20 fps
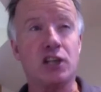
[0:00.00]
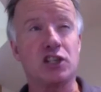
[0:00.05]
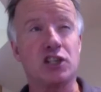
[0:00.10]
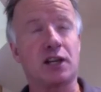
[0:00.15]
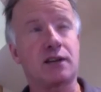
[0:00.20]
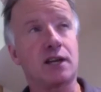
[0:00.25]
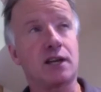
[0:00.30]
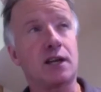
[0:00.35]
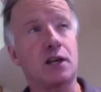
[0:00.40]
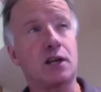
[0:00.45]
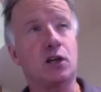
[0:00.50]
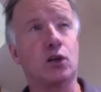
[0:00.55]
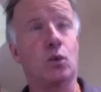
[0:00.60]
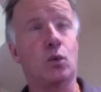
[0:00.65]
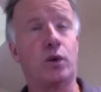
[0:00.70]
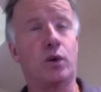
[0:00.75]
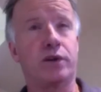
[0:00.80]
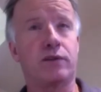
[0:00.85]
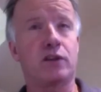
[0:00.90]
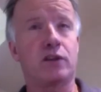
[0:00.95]
And I think, you know,
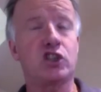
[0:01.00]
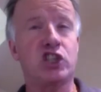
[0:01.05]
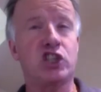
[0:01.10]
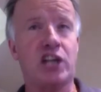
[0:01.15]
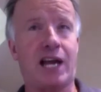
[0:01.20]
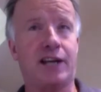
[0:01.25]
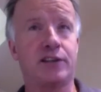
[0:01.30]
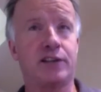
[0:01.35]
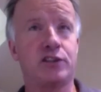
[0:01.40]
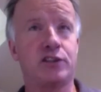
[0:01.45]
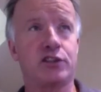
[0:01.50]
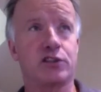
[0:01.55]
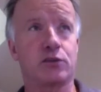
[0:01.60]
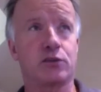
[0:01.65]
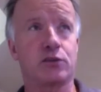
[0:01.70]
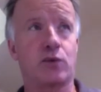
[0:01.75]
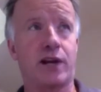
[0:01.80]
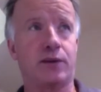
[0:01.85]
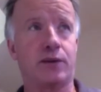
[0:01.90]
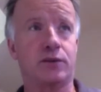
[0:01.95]
one of the challenges
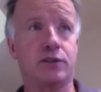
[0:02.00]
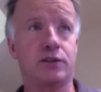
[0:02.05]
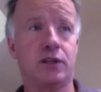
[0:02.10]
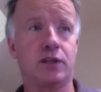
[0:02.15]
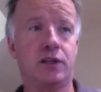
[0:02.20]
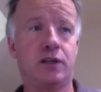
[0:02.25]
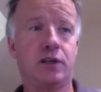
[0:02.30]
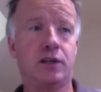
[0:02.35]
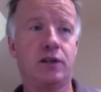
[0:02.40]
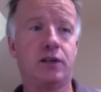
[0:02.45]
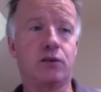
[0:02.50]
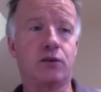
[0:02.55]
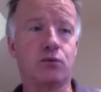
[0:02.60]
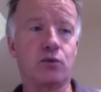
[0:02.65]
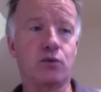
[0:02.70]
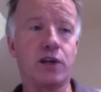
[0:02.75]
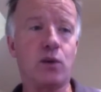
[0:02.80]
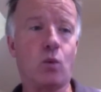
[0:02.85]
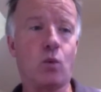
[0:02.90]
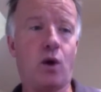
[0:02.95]
around
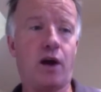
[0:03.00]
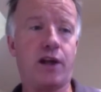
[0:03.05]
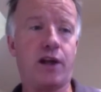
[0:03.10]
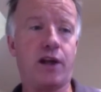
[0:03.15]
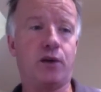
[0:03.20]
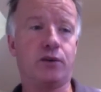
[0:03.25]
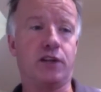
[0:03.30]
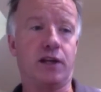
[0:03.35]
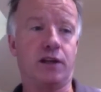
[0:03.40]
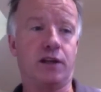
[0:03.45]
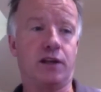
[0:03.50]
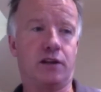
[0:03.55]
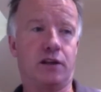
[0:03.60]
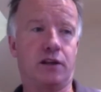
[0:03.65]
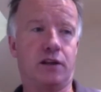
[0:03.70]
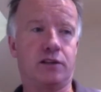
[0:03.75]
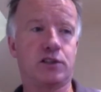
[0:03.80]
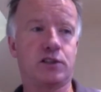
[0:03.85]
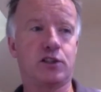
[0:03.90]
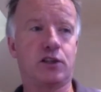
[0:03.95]
rewilding,
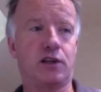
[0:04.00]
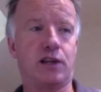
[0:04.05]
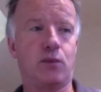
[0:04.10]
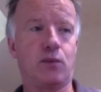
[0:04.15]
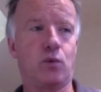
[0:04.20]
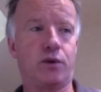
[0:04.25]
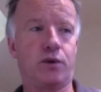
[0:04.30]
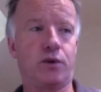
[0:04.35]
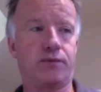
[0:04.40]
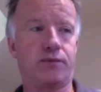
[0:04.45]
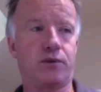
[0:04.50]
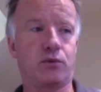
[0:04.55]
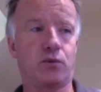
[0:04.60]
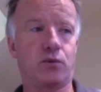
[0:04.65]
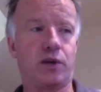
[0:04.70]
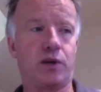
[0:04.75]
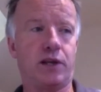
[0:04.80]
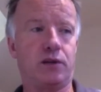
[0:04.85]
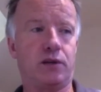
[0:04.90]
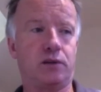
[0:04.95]
and certainly one of the
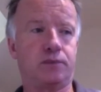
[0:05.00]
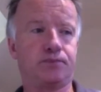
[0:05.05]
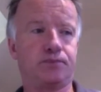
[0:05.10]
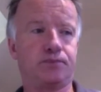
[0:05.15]
real